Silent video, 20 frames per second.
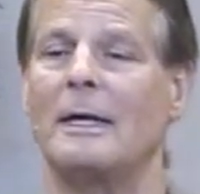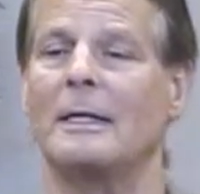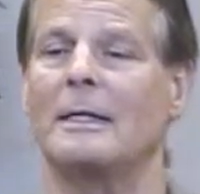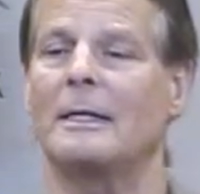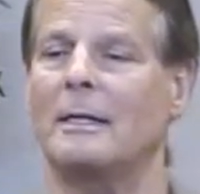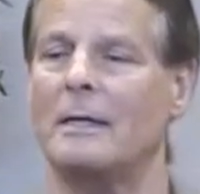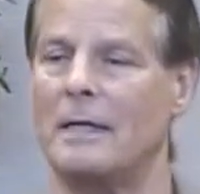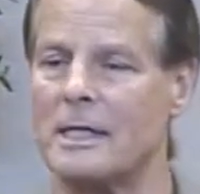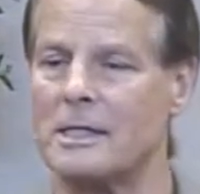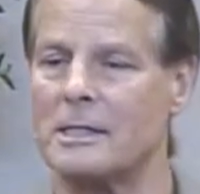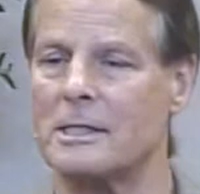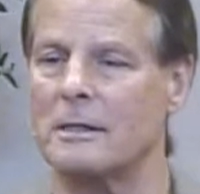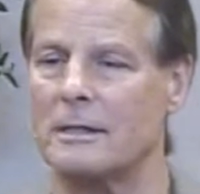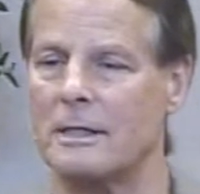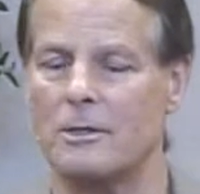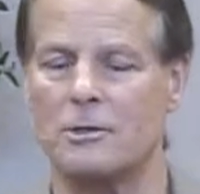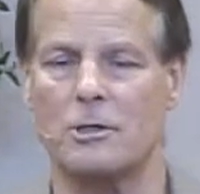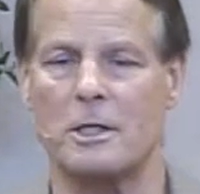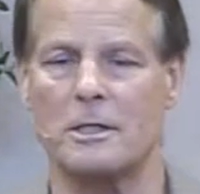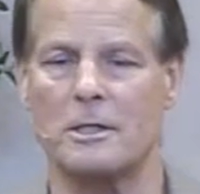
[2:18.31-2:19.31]

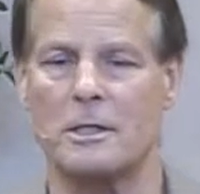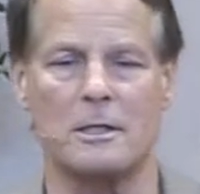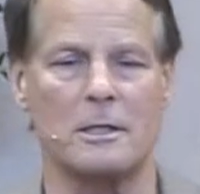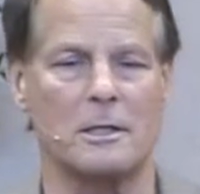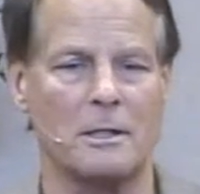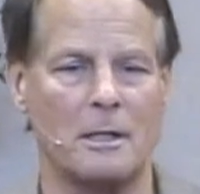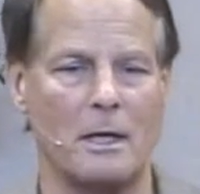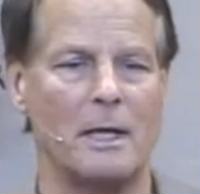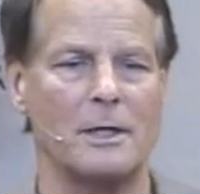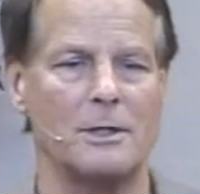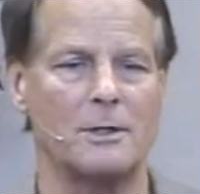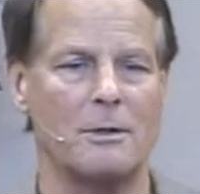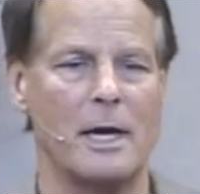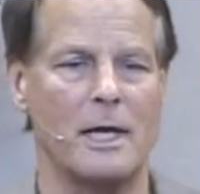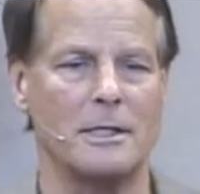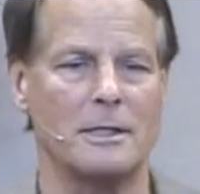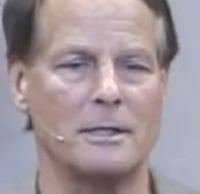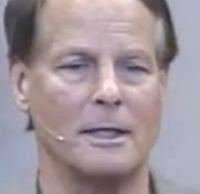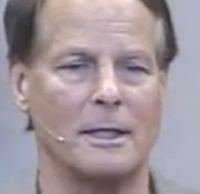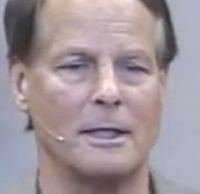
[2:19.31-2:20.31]
constantly Jesus is
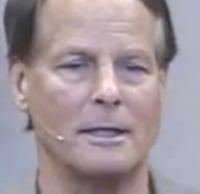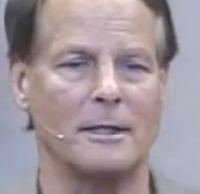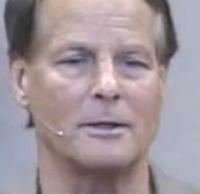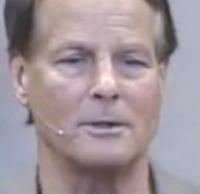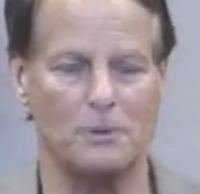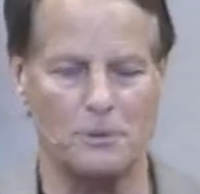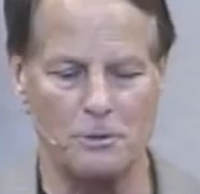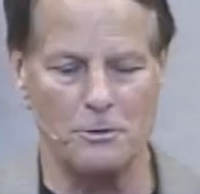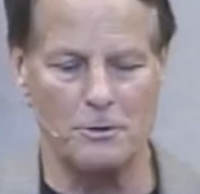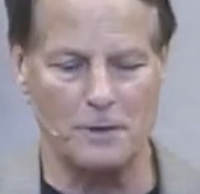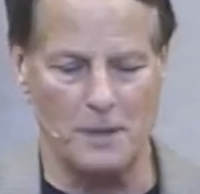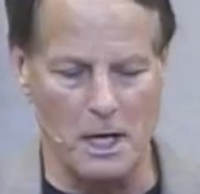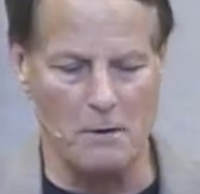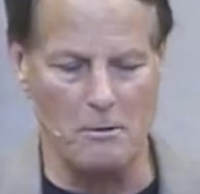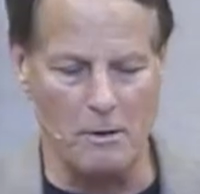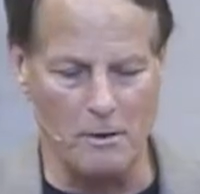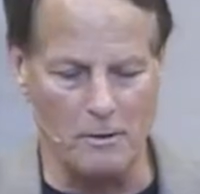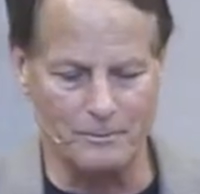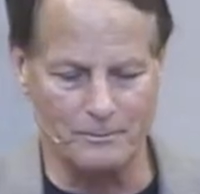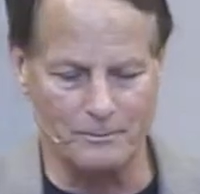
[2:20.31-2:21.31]
contrasting truth and
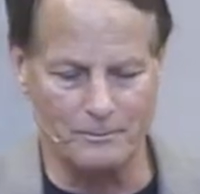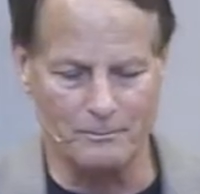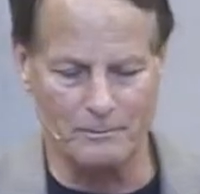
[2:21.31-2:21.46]
error,